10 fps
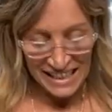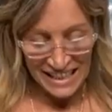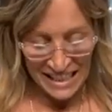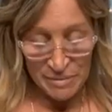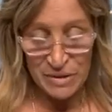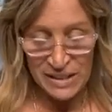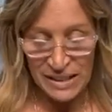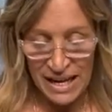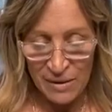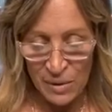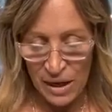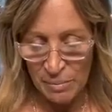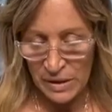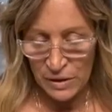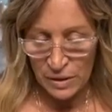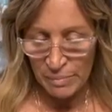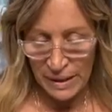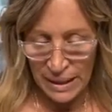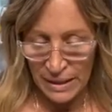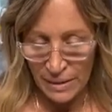And I'm using that one, but you can
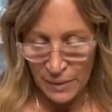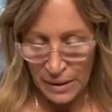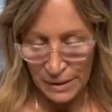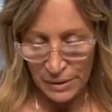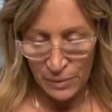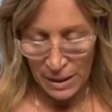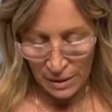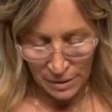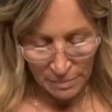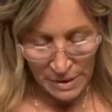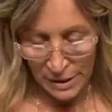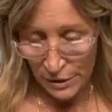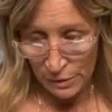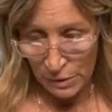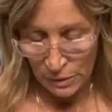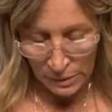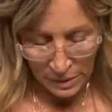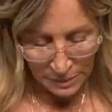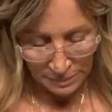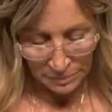pick any one you want or make your own.